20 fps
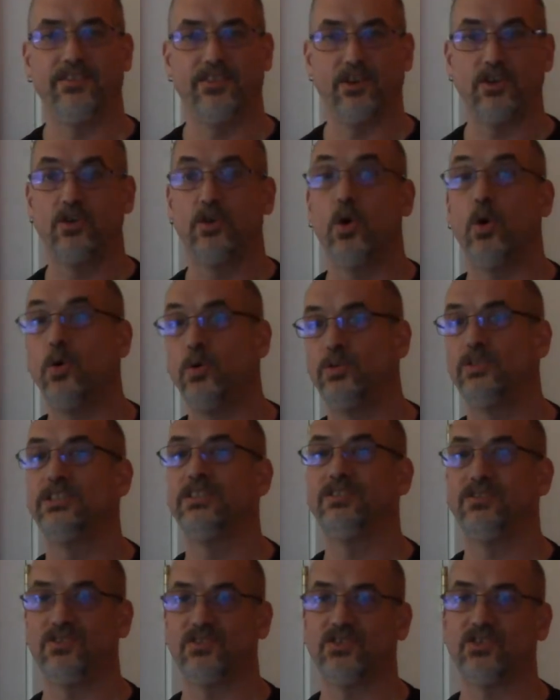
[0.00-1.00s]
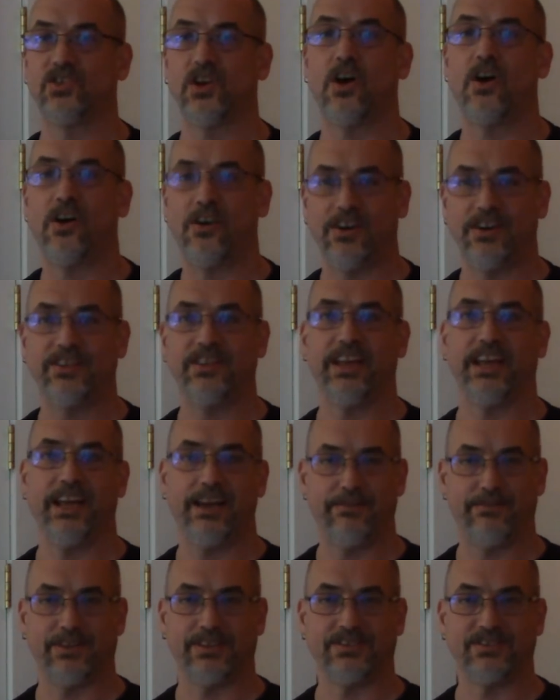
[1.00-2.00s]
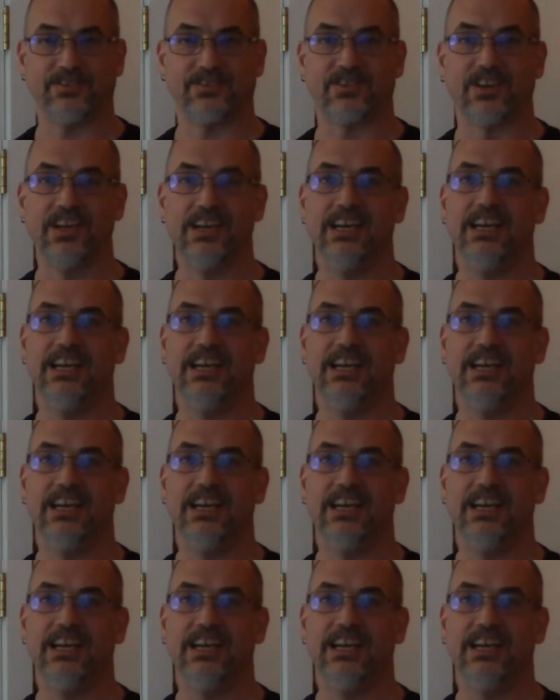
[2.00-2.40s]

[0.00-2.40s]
the golden star in the heavens.